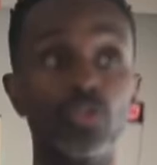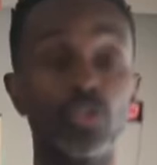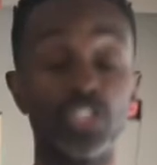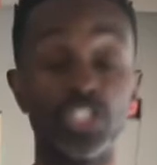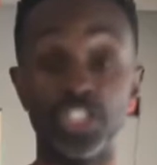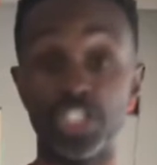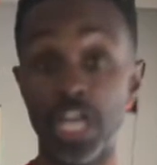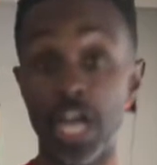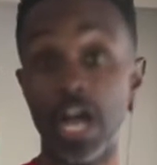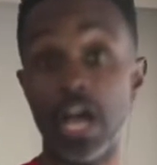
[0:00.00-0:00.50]

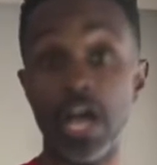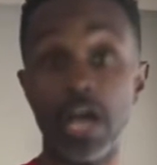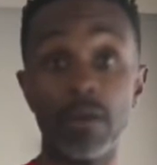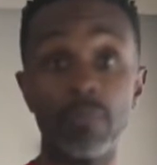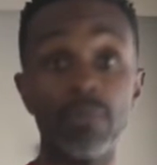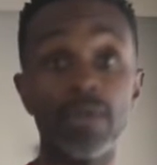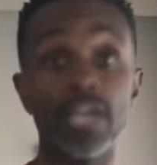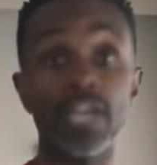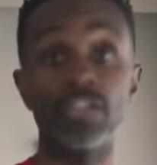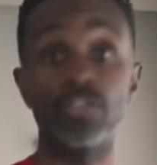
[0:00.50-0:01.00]

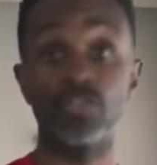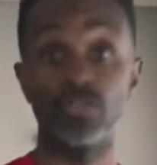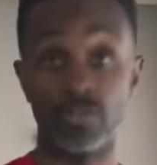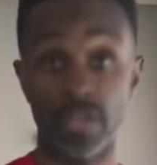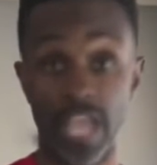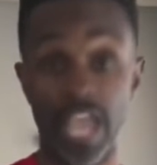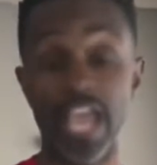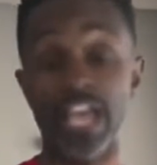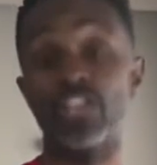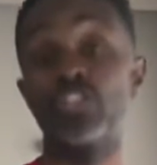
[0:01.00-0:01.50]
job
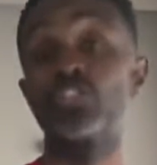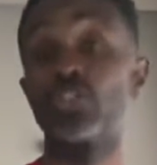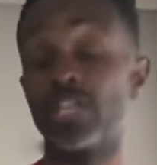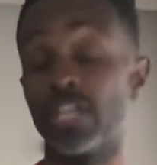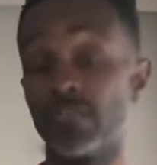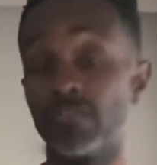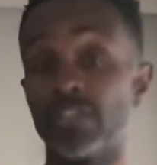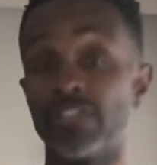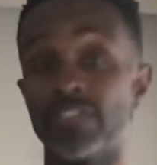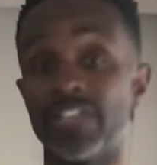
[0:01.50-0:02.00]
and your
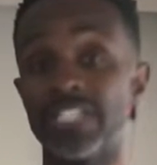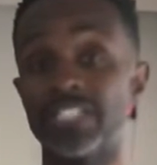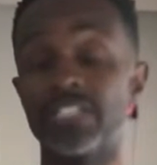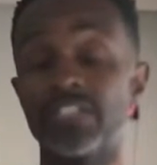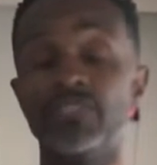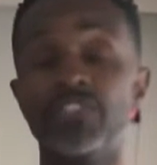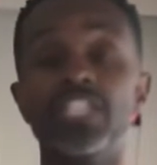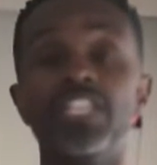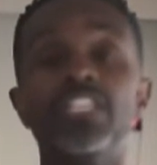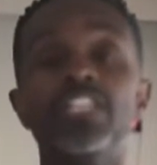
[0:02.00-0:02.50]
level of
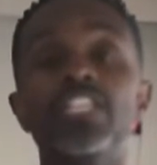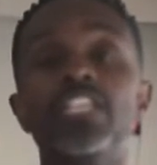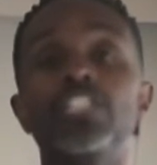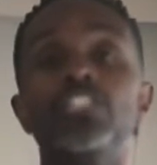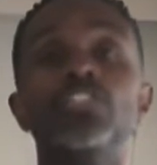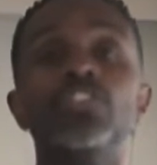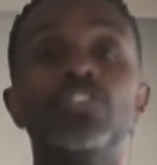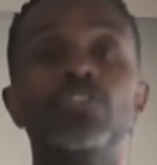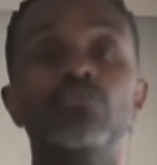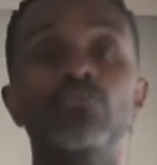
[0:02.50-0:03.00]
activity,
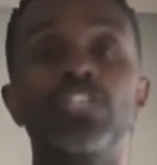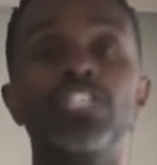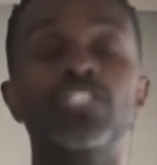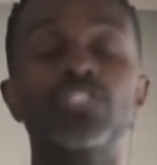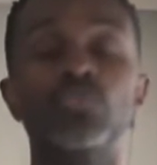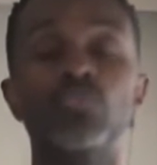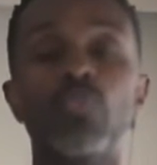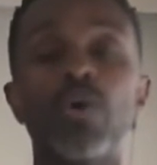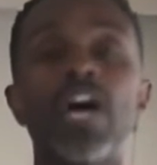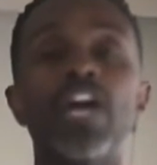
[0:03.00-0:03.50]
these are the
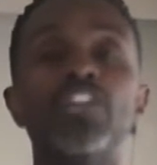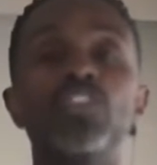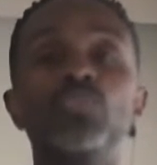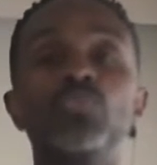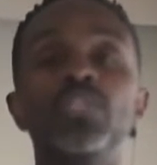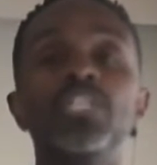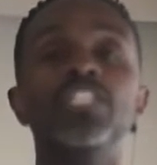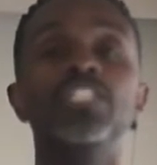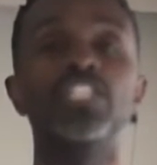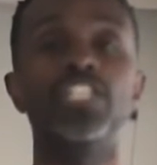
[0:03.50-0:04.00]
reasons why you
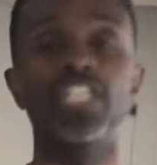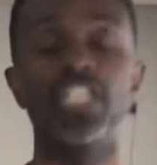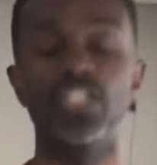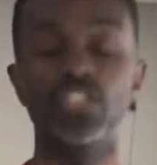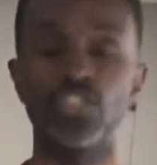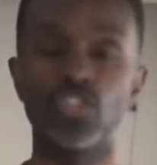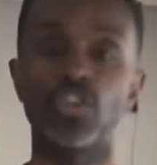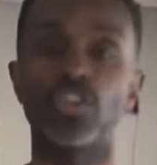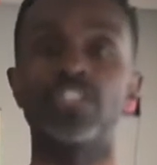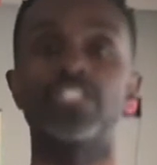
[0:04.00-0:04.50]
need to eat
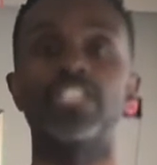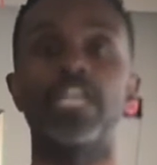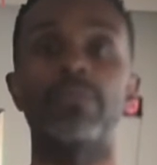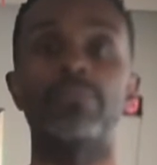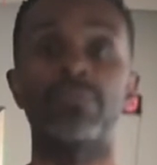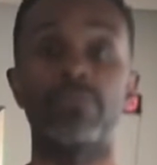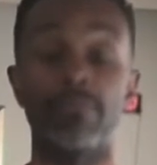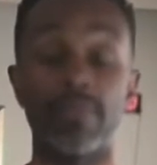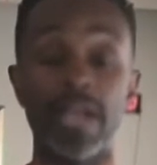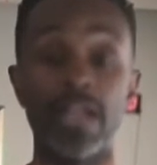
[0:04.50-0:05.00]
certain
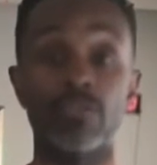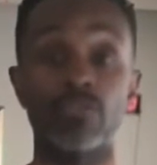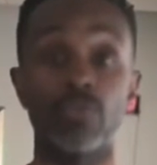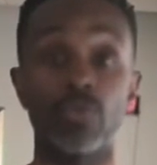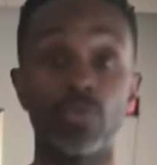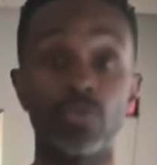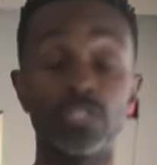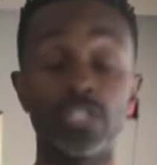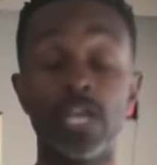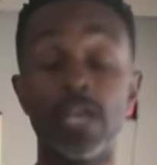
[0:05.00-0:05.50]
types of macros.